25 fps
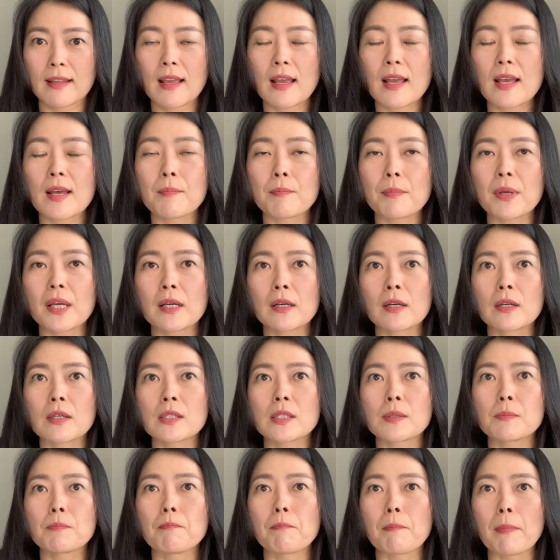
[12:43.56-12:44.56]
because
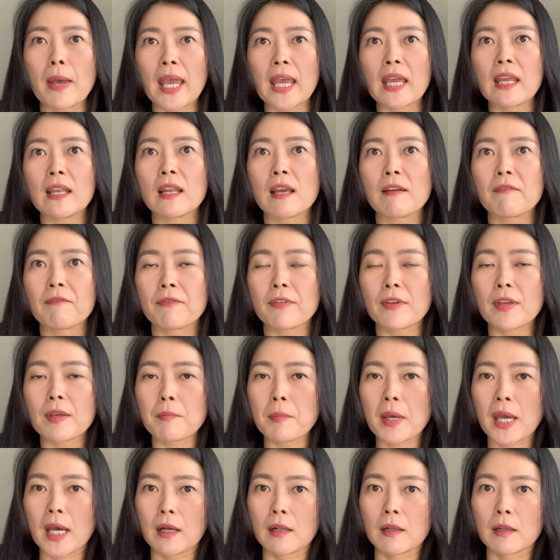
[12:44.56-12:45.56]
male and
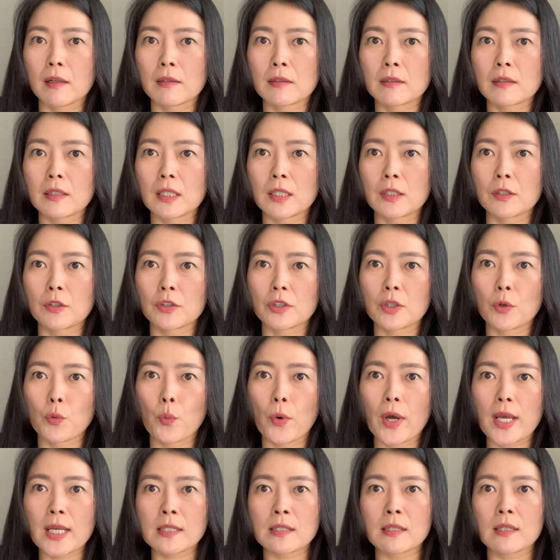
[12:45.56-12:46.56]
female, the
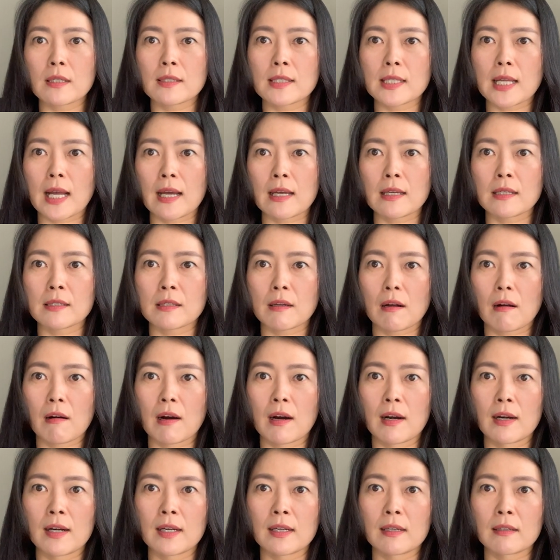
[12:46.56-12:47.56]
waist size
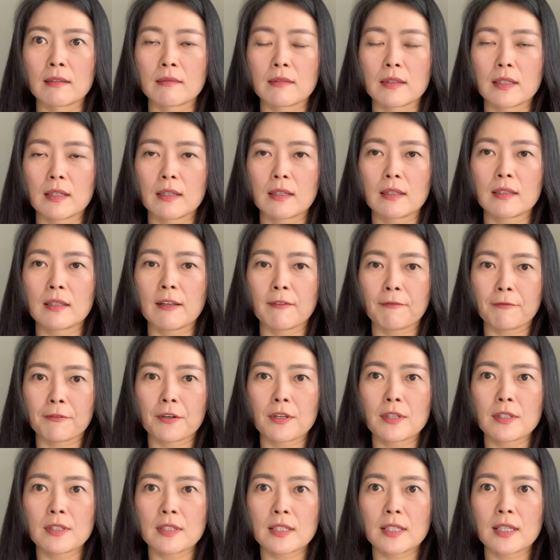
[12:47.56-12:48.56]
are
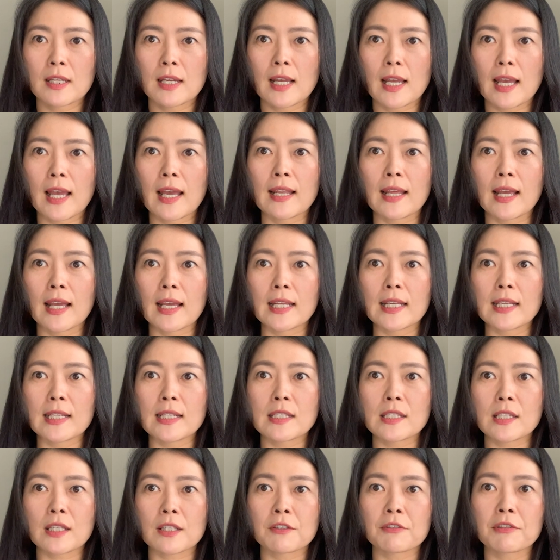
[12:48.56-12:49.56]
different, and it is
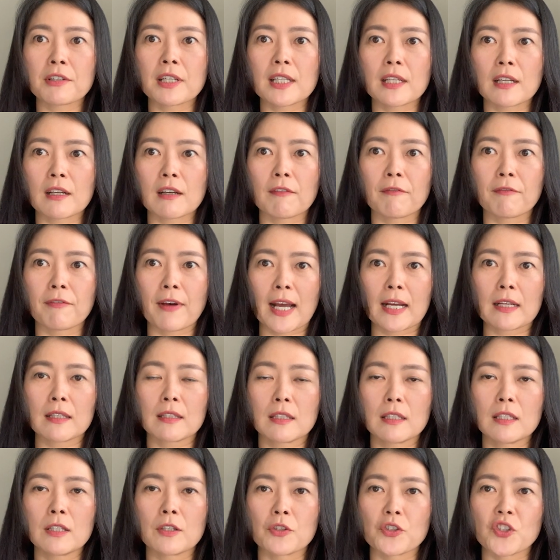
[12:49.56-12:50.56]
a critical
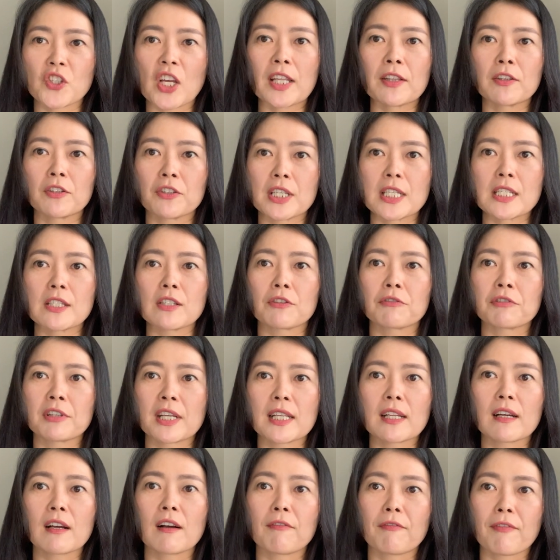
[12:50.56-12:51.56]
factor. Gender is a
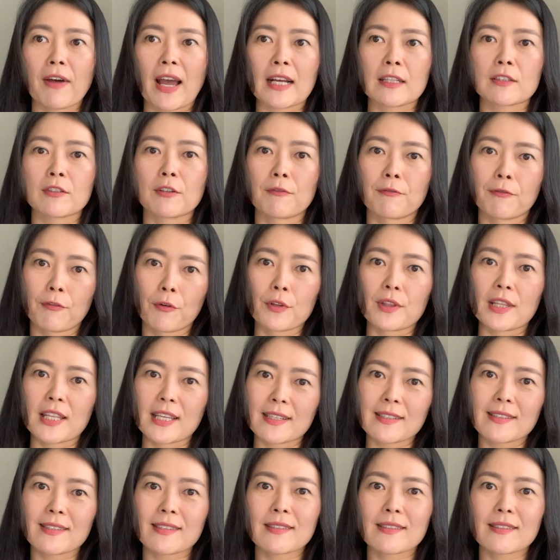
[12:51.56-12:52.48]
critical factor for this.